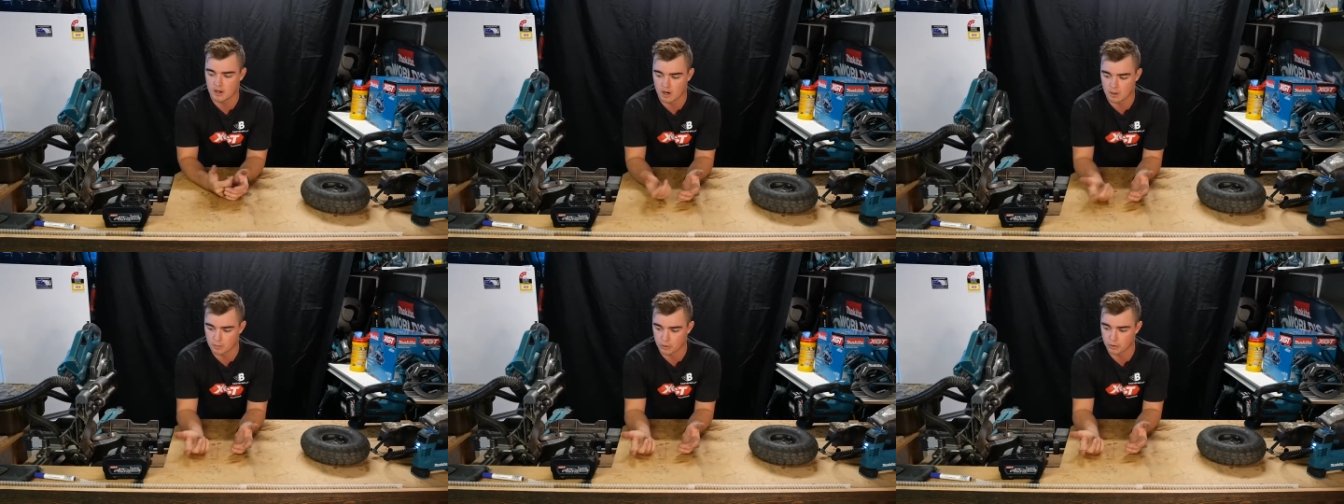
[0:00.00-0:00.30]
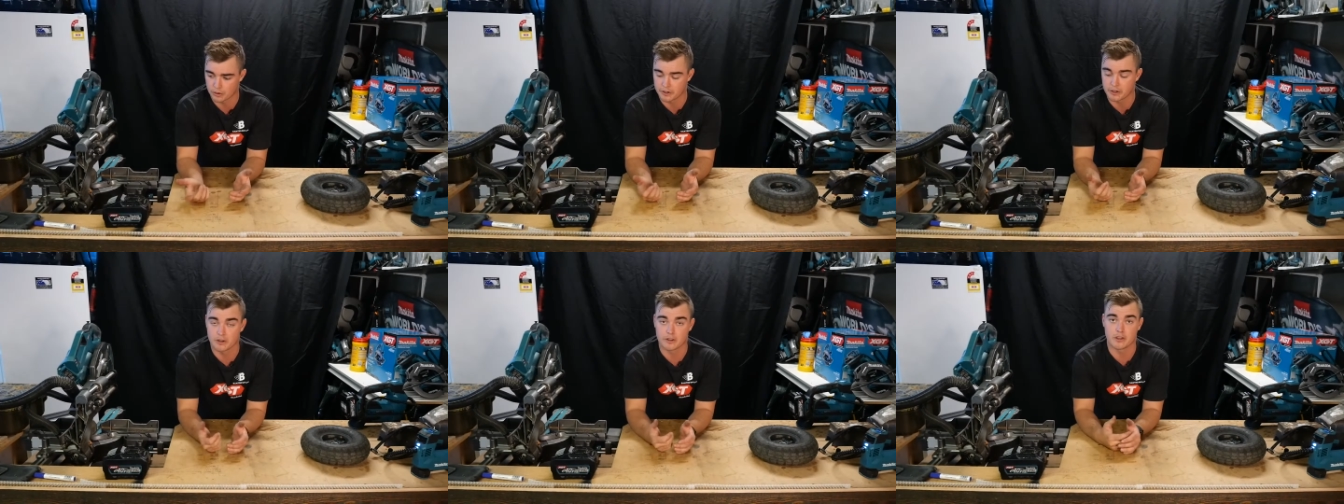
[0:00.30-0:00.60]
I'm
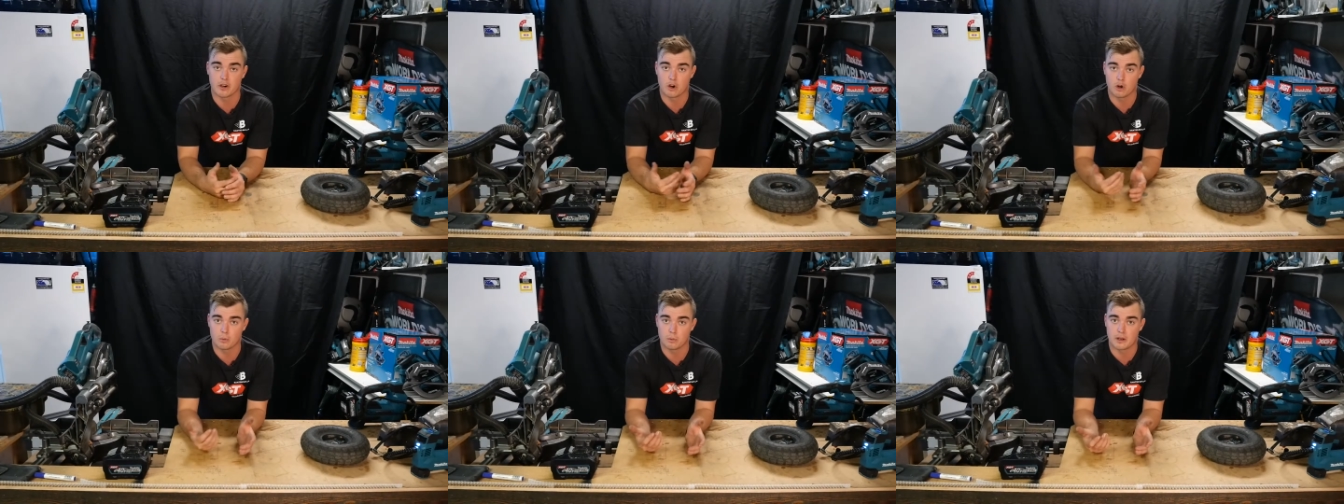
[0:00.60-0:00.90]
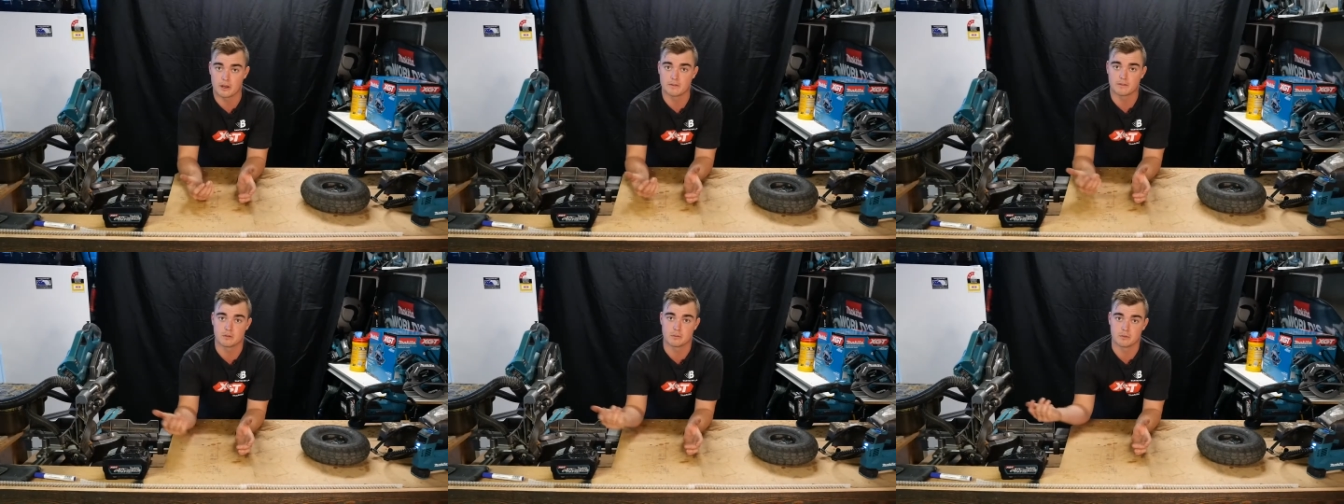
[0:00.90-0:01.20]
already on the whole
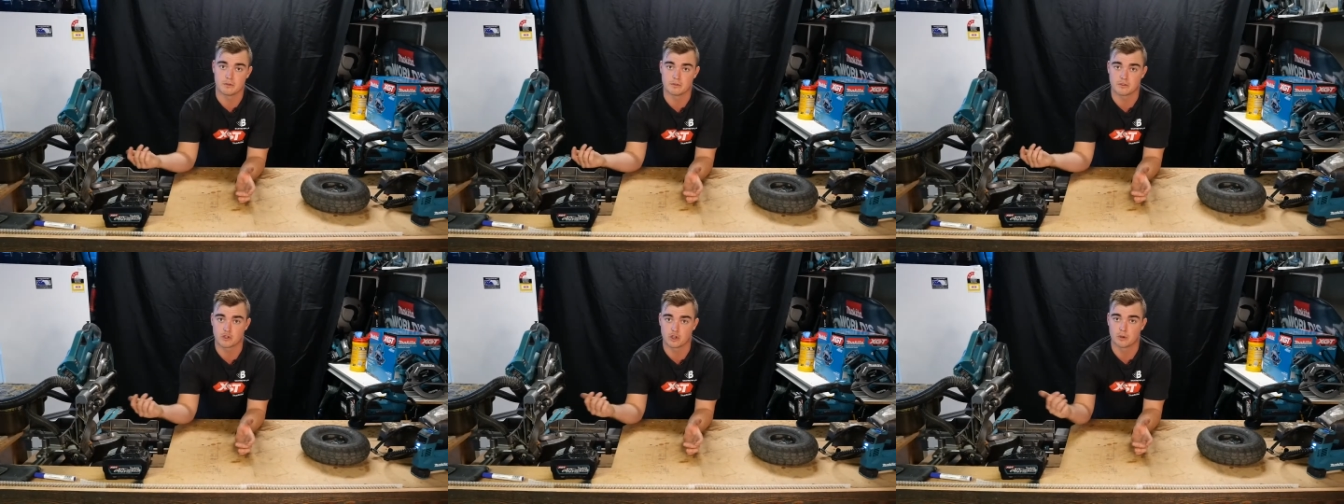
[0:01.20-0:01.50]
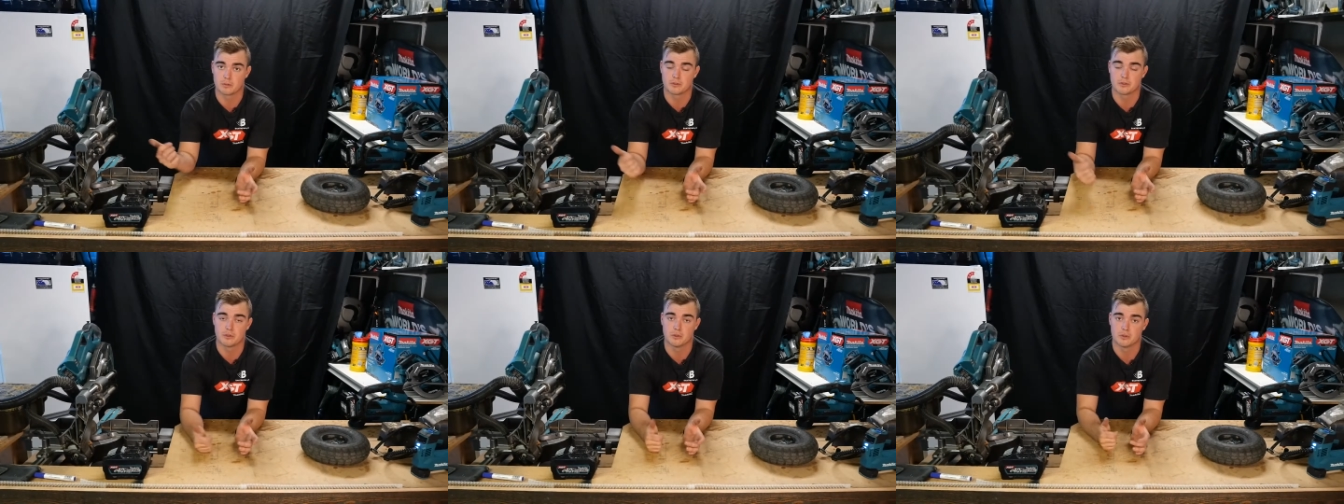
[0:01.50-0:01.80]
platform with
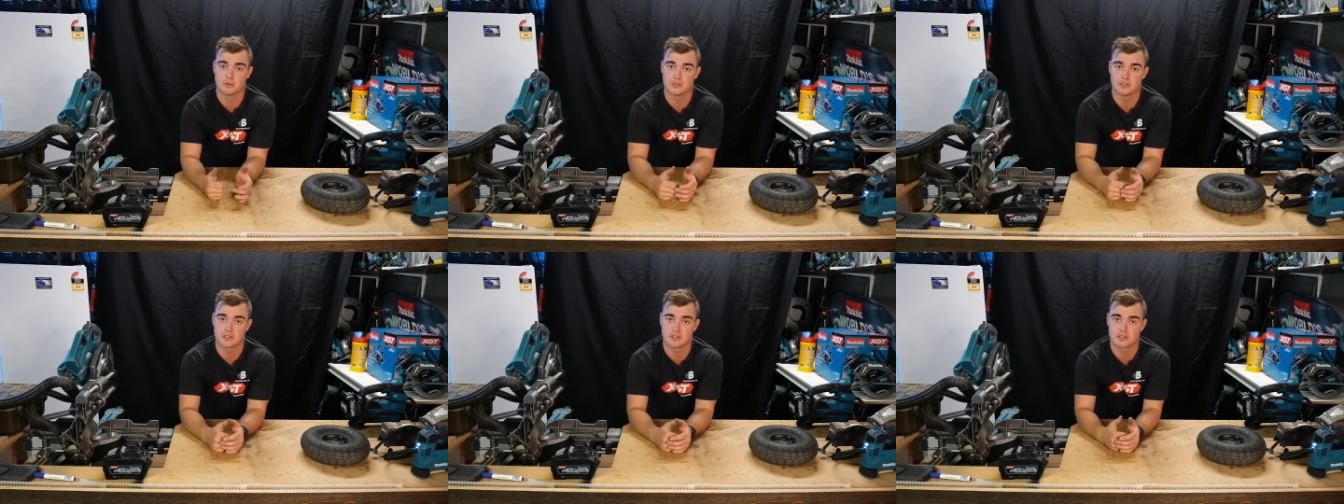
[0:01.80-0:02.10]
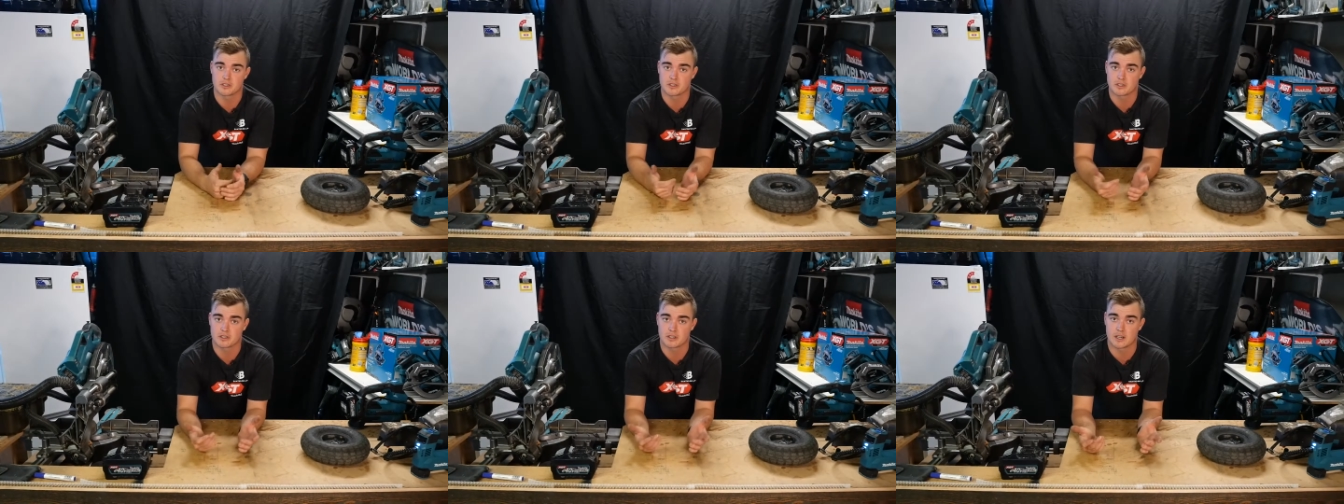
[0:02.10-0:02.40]
drop saws
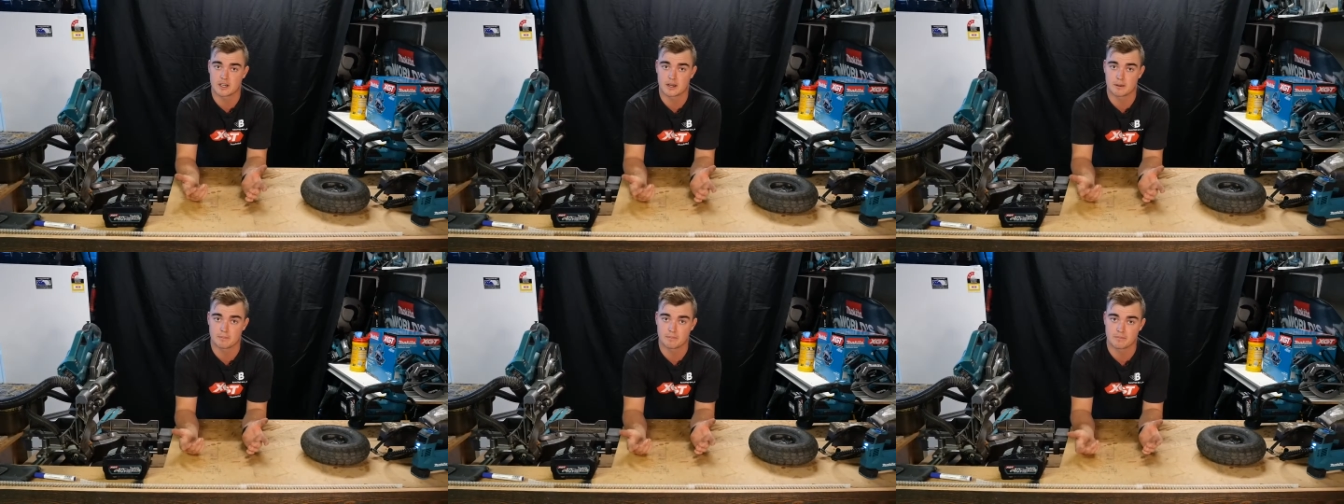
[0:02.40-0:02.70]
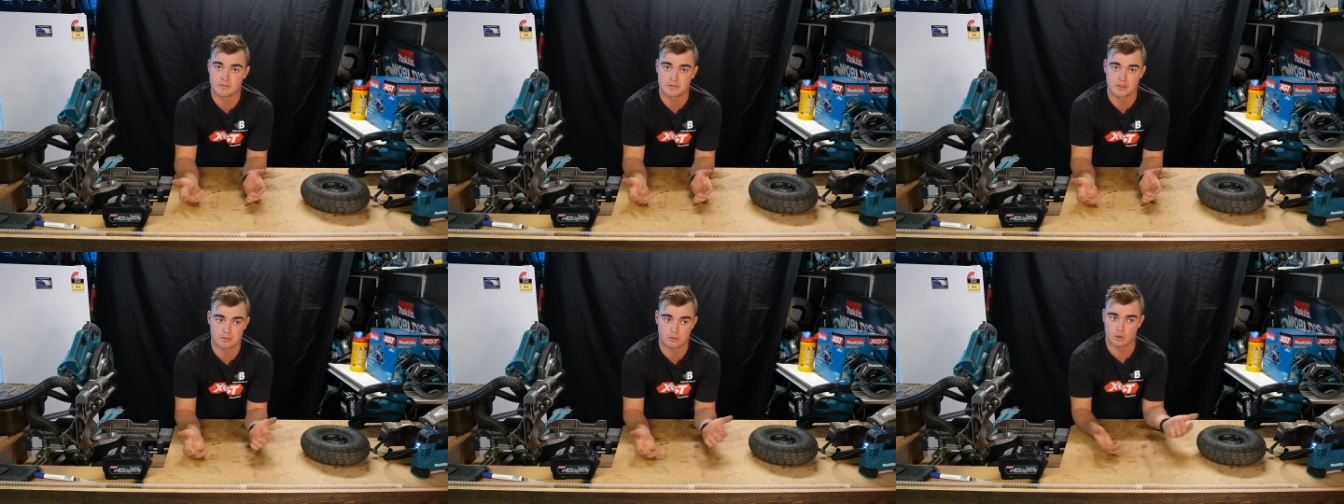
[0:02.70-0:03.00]
and um,